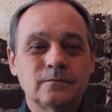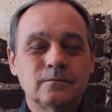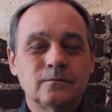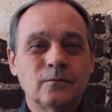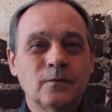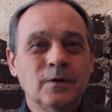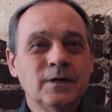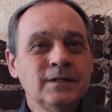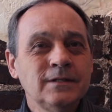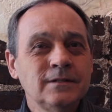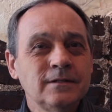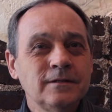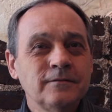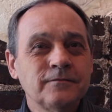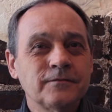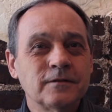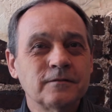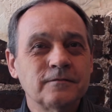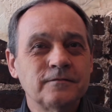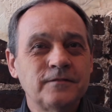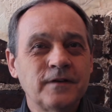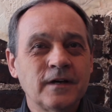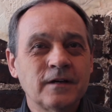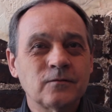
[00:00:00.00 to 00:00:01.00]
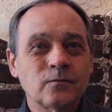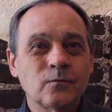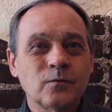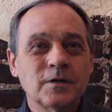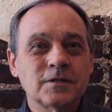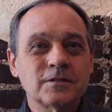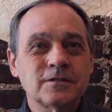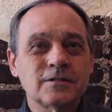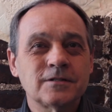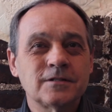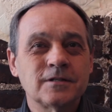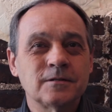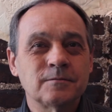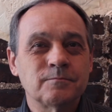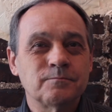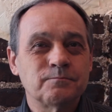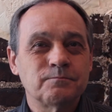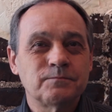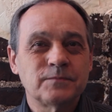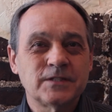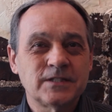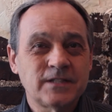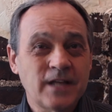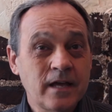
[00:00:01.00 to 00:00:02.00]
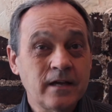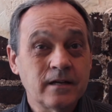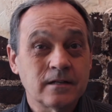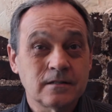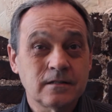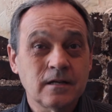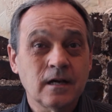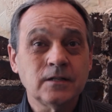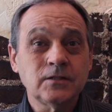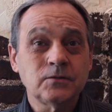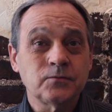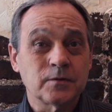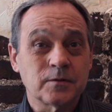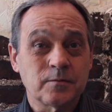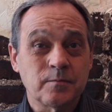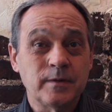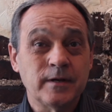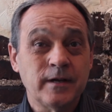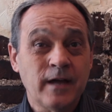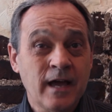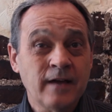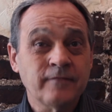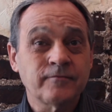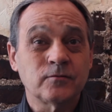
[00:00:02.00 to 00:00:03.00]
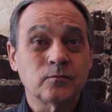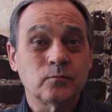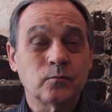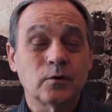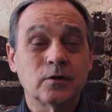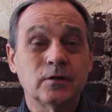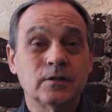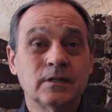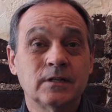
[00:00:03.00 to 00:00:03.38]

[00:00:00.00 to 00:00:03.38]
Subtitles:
What if the vet wants to stay in touch with me afterward?